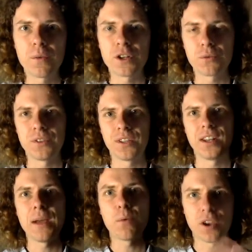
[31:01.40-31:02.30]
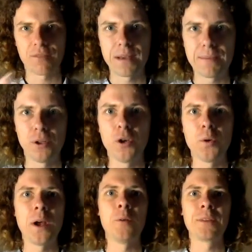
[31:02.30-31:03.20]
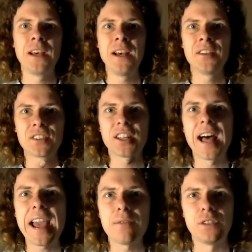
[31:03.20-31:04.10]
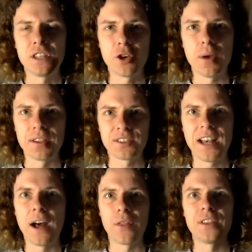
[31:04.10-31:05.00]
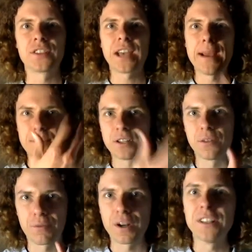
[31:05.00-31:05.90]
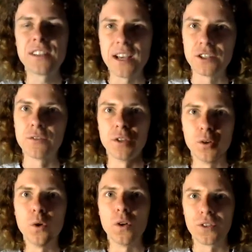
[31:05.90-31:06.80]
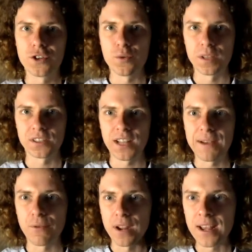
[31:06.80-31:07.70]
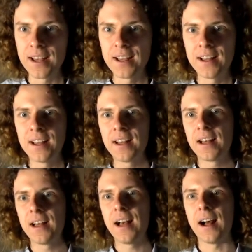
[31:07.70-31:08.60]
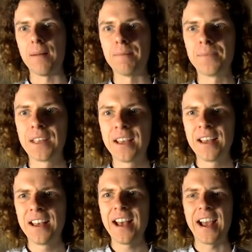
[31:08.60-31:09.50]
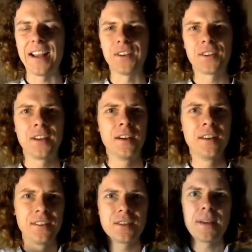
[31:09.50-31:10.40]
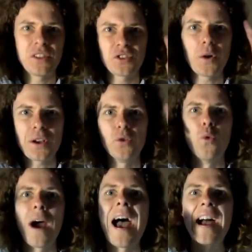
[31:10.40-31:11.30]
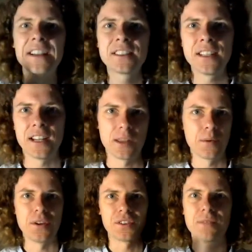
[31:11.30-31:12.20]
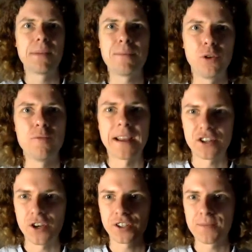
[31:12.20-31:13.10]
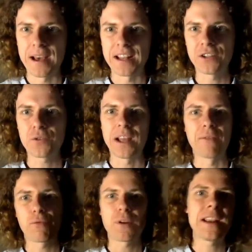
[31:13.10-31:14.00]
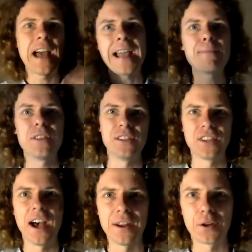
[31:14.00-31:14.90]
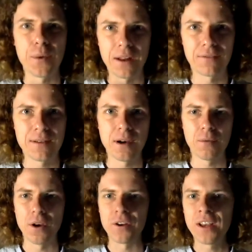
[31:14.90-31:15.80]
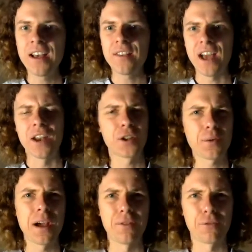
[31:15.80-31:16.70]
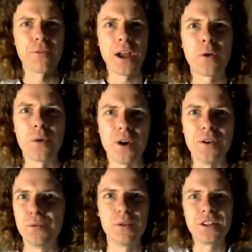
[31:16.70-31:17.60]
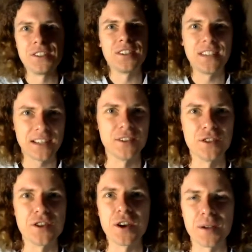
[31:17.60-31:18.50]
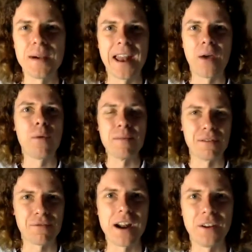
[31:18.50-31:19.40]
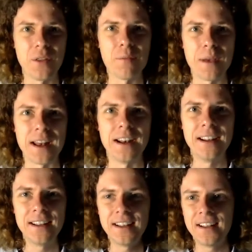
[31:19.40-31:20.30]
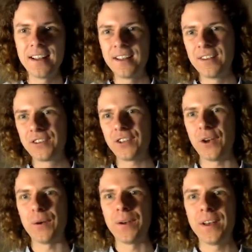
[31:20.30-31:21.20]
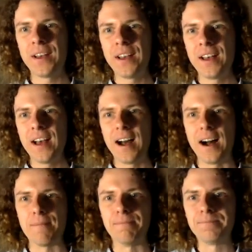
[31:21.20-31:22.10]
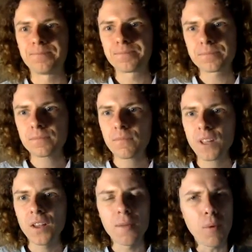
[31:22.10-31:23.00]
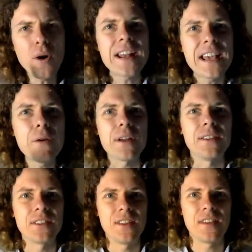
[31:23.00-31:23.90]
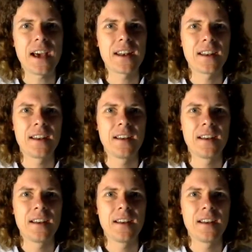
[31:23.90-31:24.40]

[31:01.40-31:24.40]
which was a network of people who helped slaves in the US South escape to the free states of the North during slavery. And some historical wags, in other words, some people who make jokes about history, have renamed this Underground Female Road the Underground Frail Road, which is a sexist joke about how women are frailer than men. So the point here is that